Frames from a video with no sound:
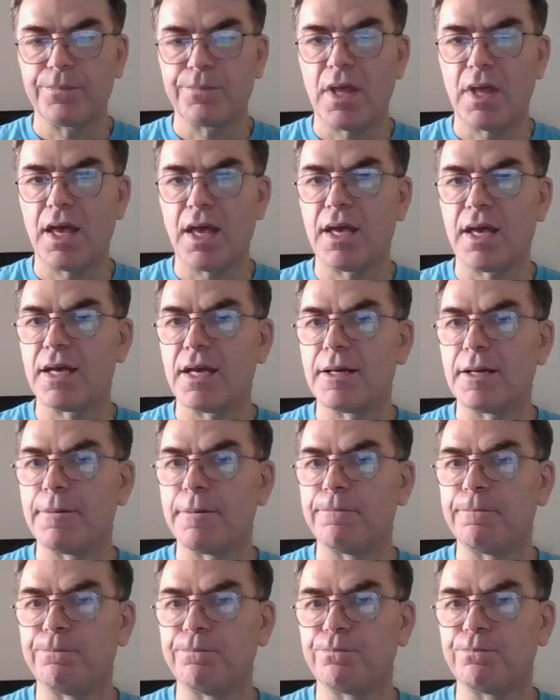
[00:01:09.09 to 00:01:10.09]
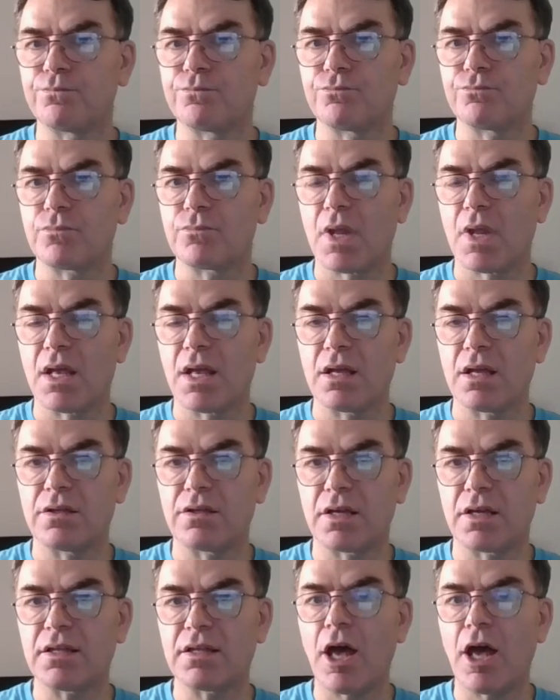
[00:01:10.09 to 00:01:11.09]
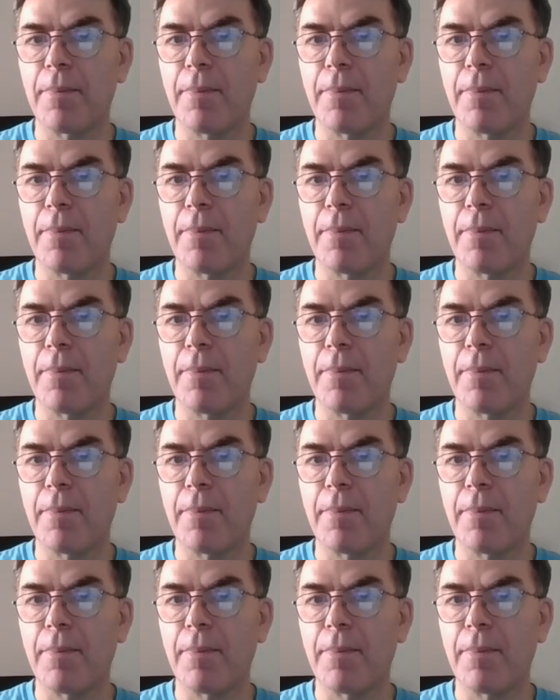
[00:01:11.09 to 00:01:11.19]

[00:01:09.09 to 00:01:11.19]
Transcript: the GitHub